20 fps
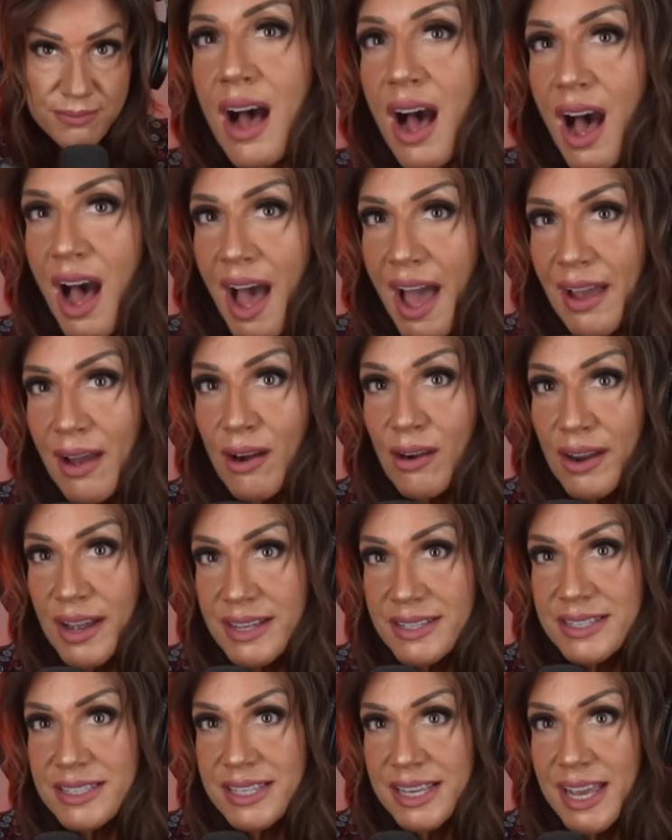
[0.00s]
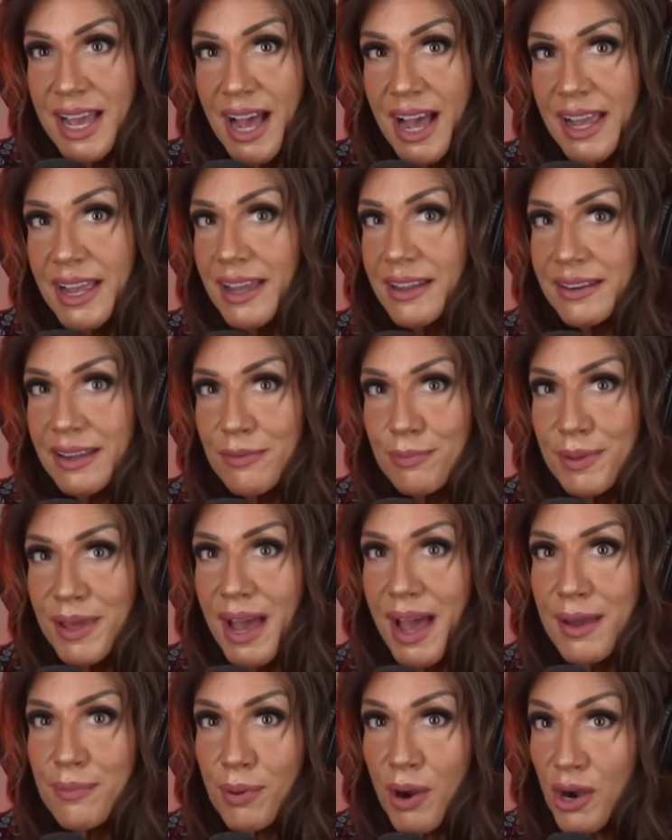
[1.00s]
IRS, CI, and
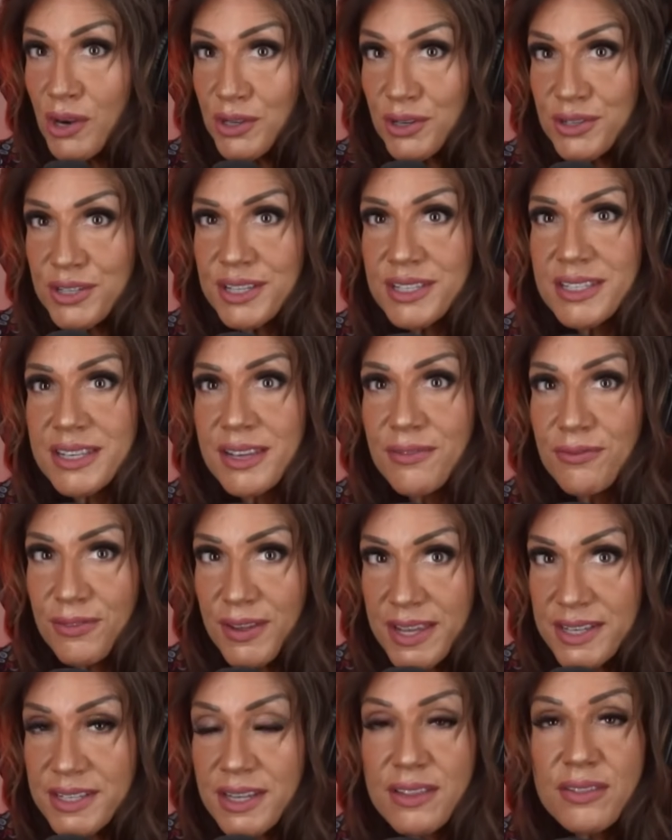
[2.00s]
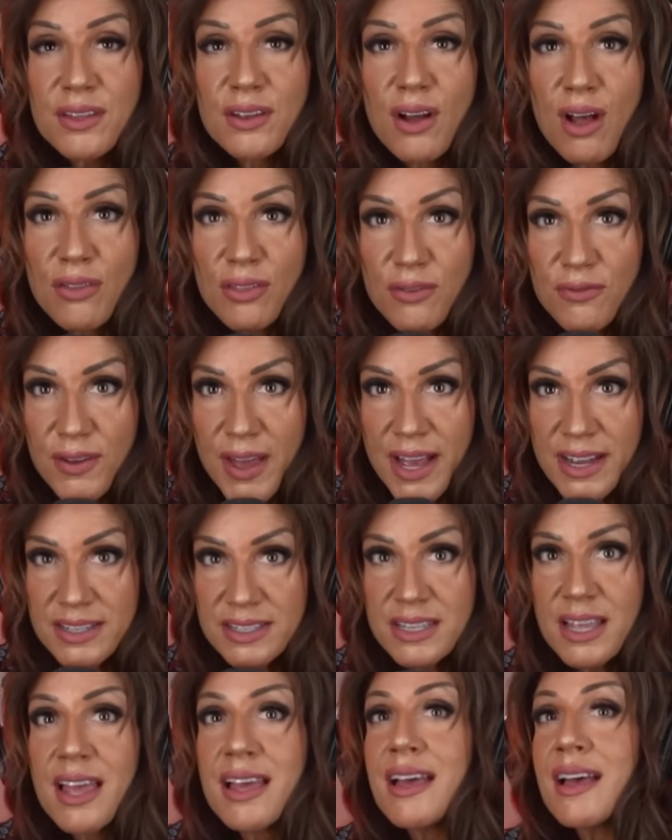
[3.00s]
FBI partnered to see fit that all the
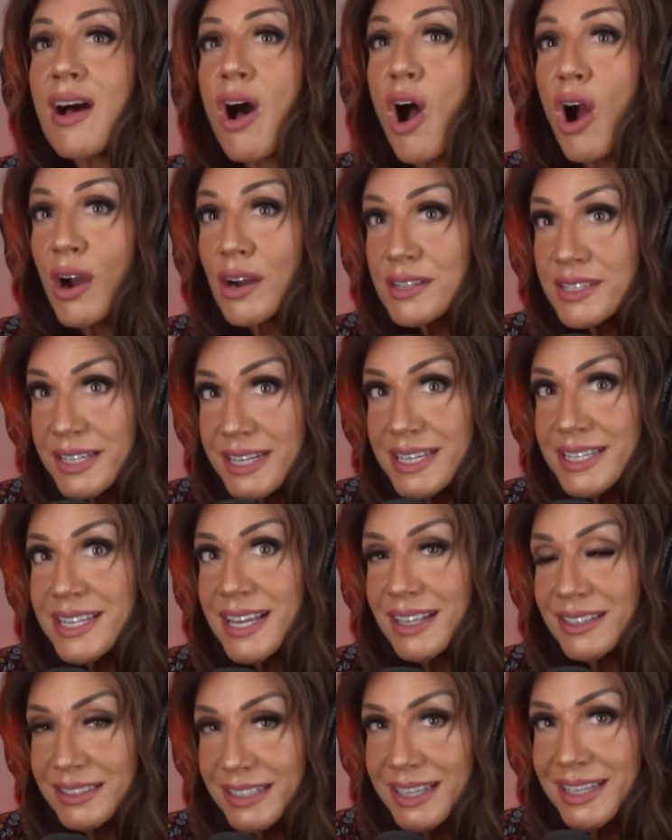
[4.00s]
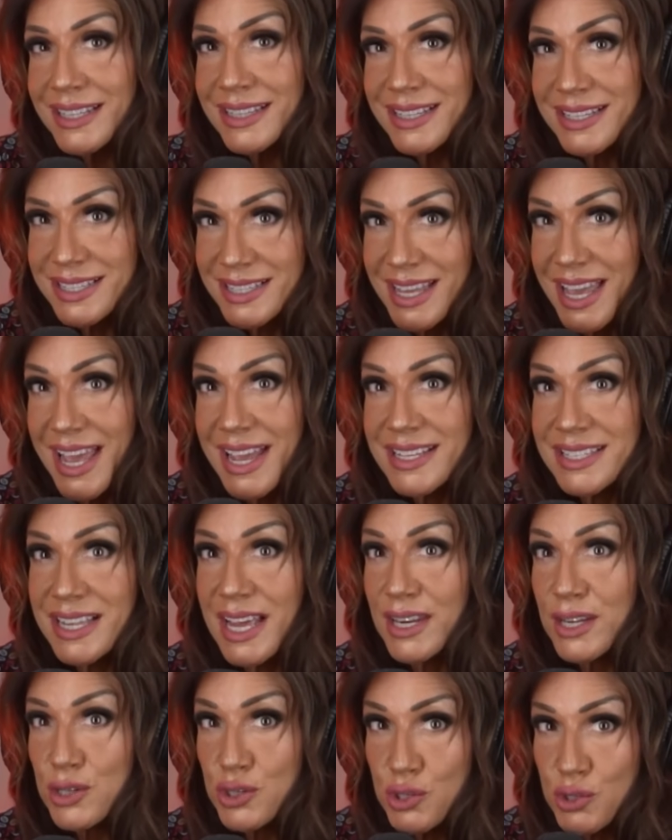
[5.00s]
facts are detailed in this case
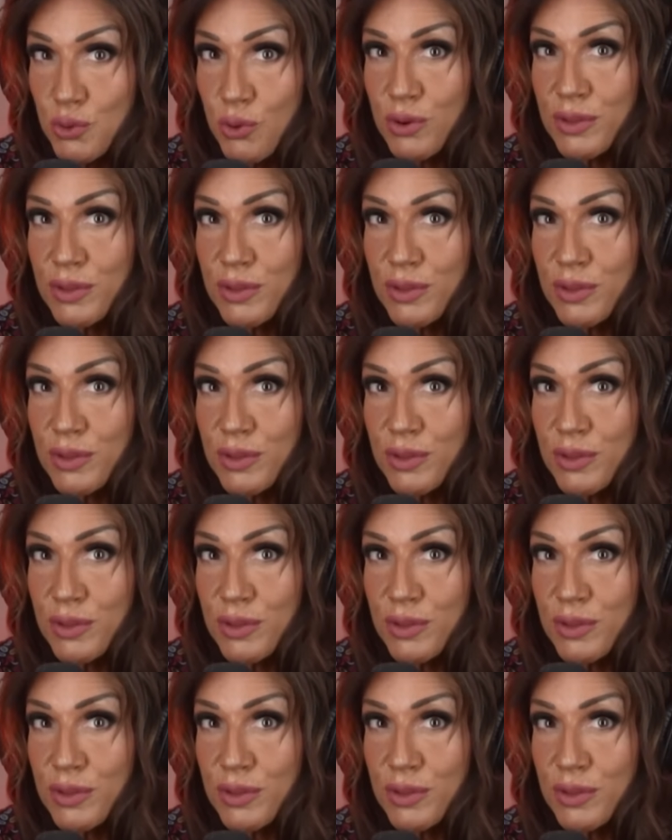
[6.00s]
and ensure